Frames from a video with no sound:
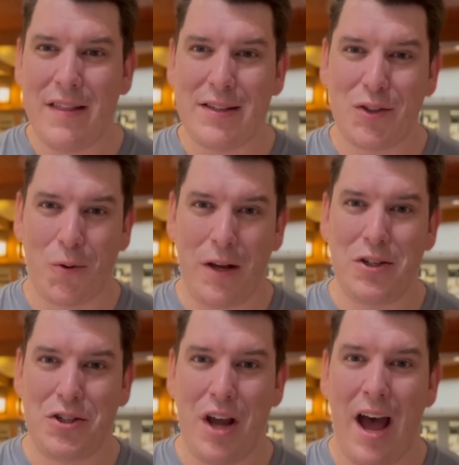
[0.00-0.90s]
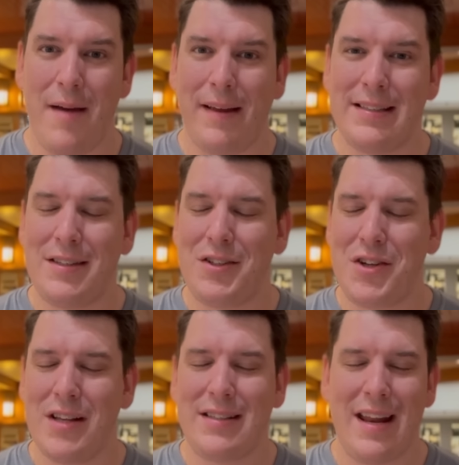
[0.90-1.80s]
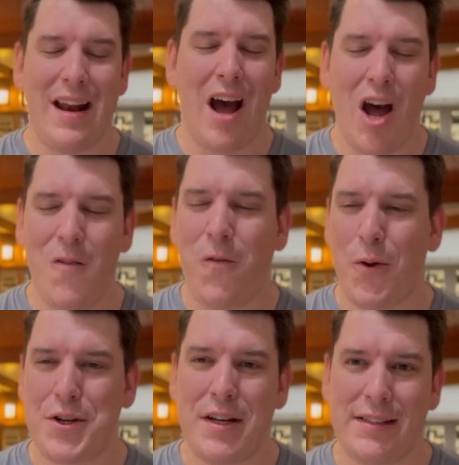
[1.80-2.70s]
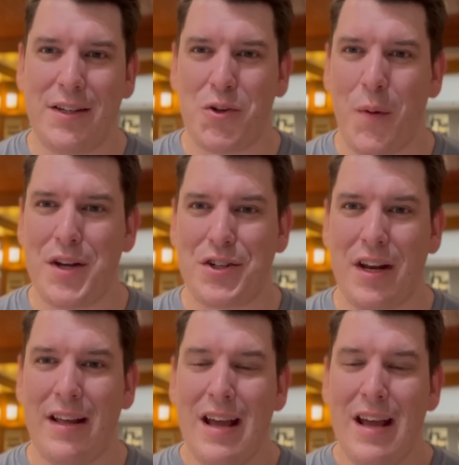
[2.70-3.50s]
this screenshot because it's just an unfortunate situation.